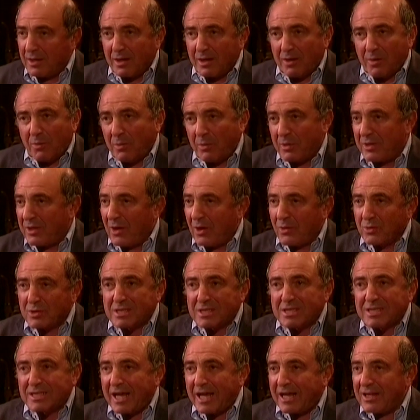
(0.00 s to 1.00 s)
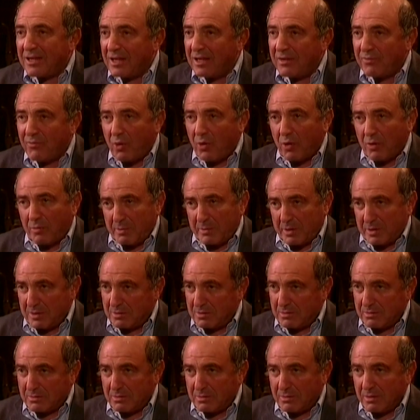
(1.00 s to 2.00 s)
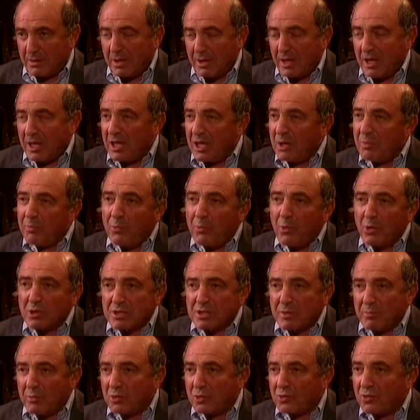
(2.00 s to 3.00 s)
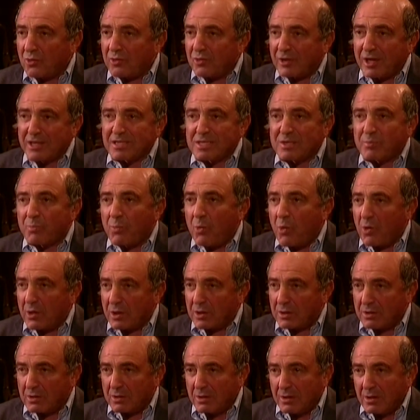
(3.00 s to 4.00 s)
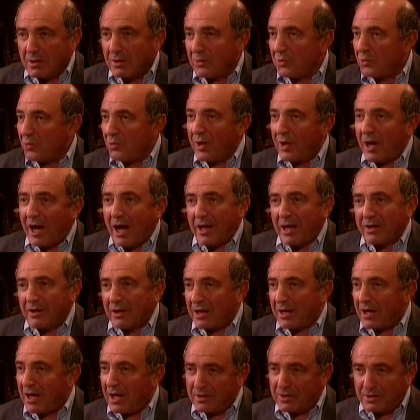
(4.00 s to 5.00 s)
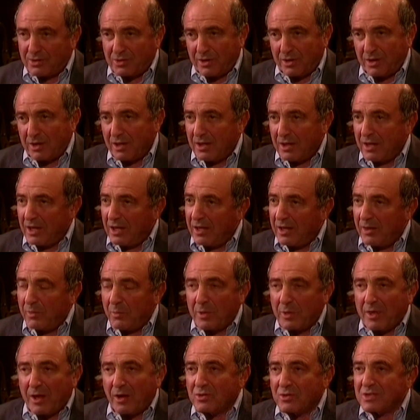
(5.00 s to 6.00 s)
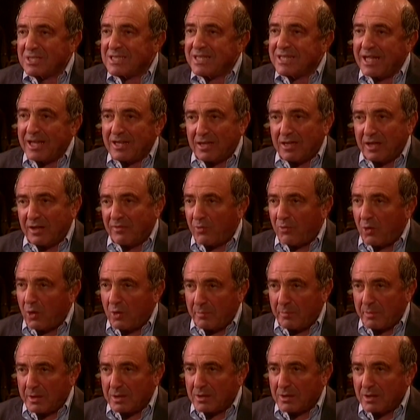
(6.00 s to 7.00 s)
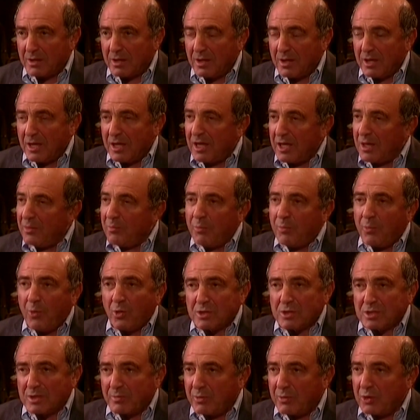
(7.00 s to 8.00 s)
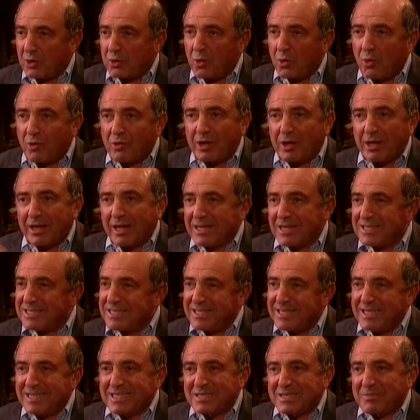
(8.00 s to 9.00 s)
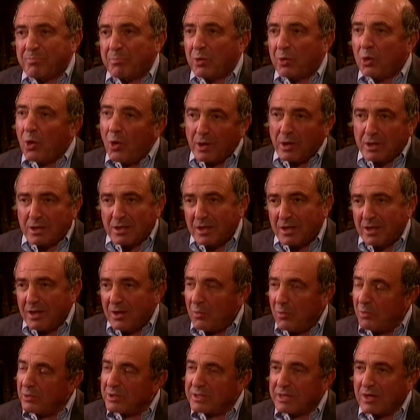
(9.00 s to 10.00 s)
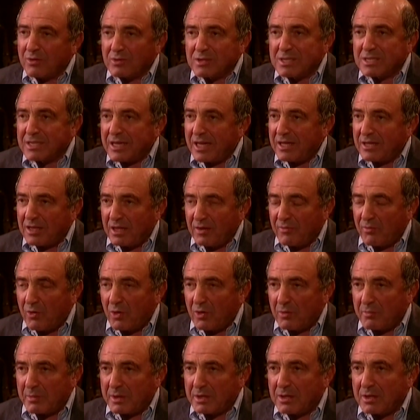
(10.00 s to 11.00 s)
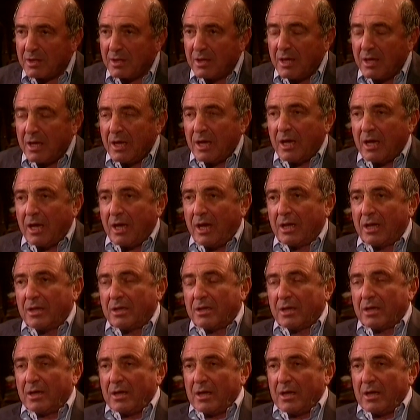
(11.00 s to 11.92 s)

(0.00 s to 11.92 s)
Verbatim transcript: without state involvement, impossible to transport to the other country without state involvement, impossible to organize this plot without state involvement. And